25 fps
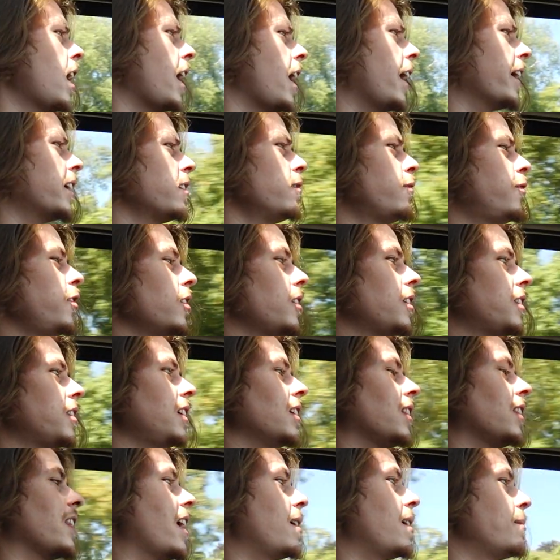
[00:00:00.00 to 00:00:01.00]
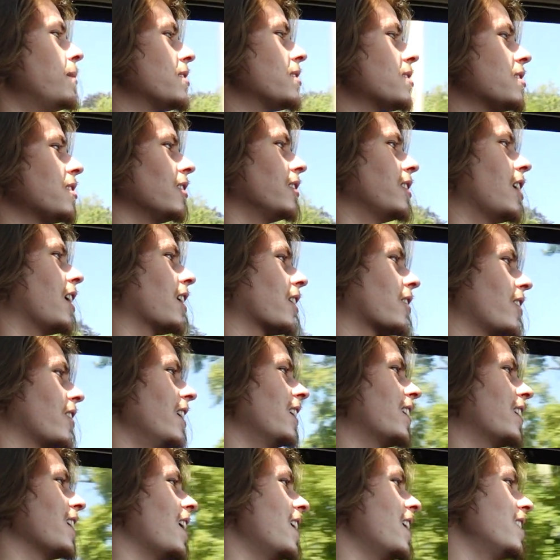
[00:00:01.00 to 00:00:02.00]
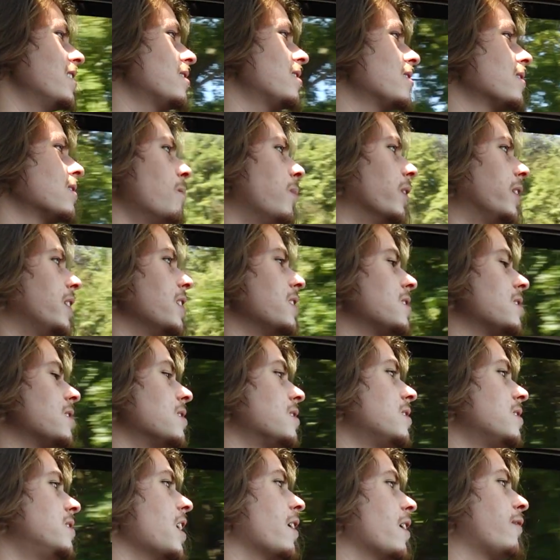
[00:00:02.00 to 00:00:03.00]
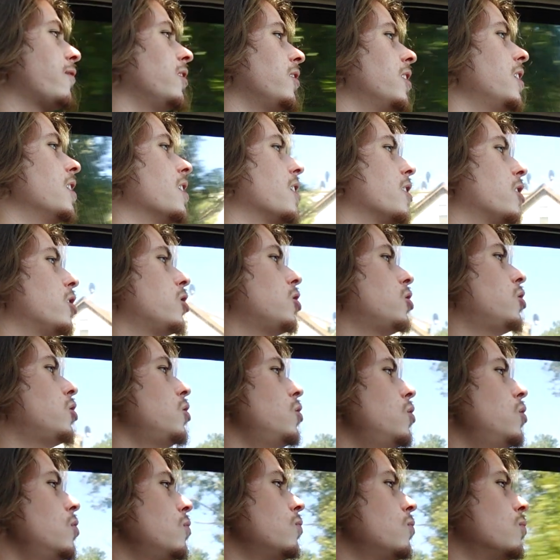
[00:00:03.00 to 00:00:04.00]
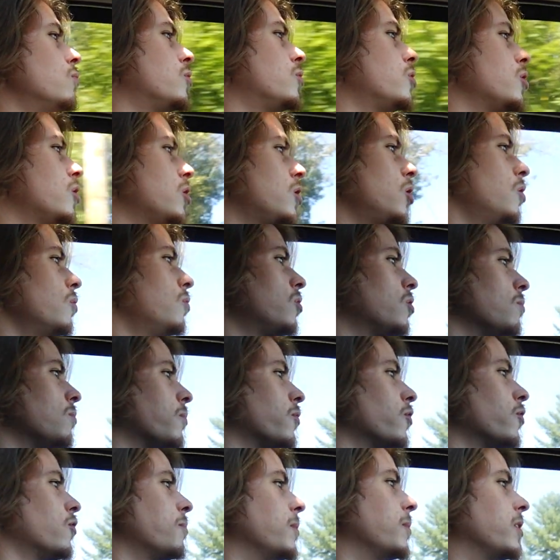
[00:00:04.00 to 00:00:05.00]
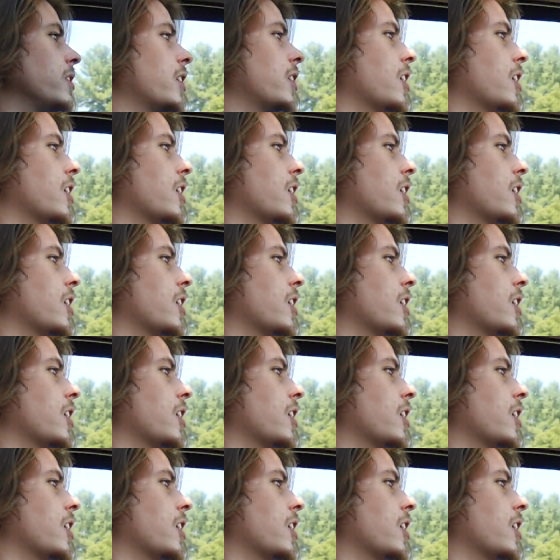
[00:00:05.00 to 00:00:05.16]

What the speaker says: I can feel that the alignment's still not great, guys, but this is definitely a huge, huge improvement.